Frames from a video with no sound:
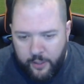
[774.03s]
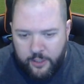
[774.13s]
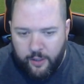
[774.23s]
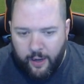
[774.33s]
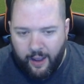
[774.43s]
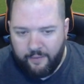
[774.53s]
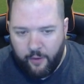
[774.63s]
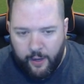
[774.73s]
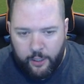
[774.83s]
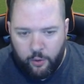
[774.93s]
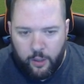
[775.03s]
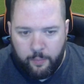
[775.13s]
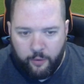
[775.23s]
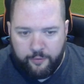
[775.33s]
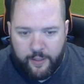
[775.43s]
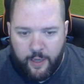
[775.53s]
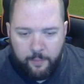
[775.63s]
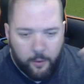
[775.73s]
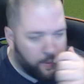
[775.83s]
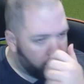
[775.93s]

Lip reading: it so that I can only perfect tempo. People